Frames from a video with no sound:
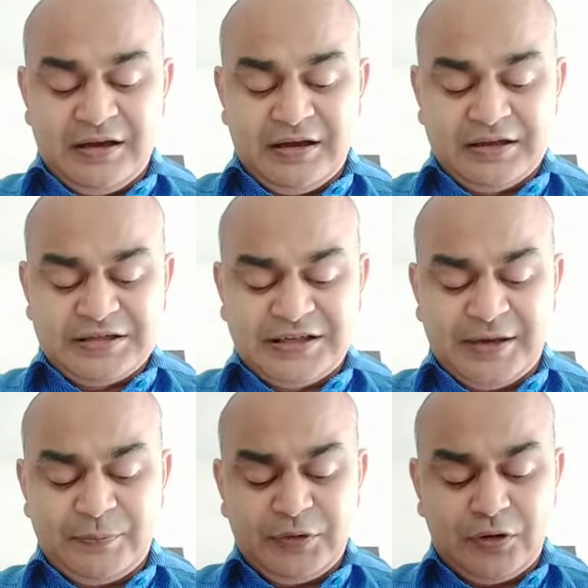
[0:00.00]
a
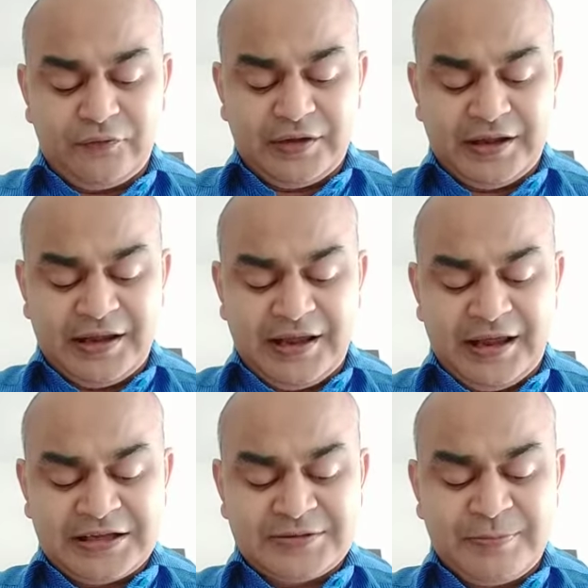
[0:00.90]
statement of
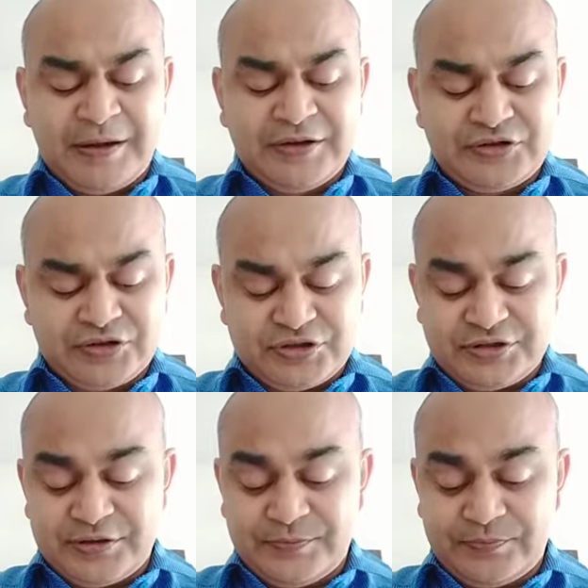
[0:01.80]
expenditures